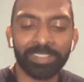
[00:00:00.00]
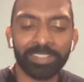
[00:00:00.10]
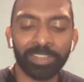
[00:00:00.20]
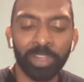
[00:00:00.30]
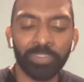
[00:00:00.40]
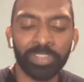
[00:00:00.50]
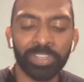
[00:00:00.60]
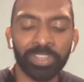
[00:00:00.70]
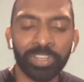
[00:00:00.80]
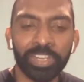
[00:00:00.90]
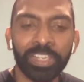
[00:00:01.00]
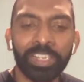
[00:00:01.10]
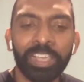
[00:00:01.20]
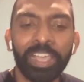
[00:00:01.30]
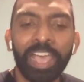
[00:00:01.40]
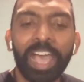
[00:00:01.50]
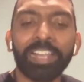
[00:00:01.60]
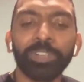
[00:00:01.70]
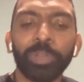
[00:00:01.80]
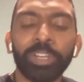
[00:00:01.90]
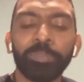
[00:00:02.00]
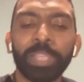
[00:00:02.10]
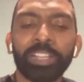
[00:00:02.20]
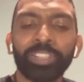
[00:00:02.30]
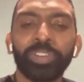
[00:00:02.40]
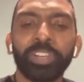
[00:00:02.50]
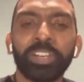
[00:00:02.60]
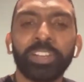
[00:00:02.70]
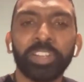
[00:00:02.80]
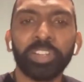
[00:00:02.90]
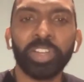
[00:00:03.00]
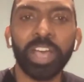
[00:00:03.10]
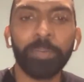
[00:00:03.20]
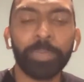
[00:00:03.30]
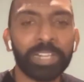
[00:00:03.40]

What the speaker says: this conversation today, Alex wanted to make a certain area her hub.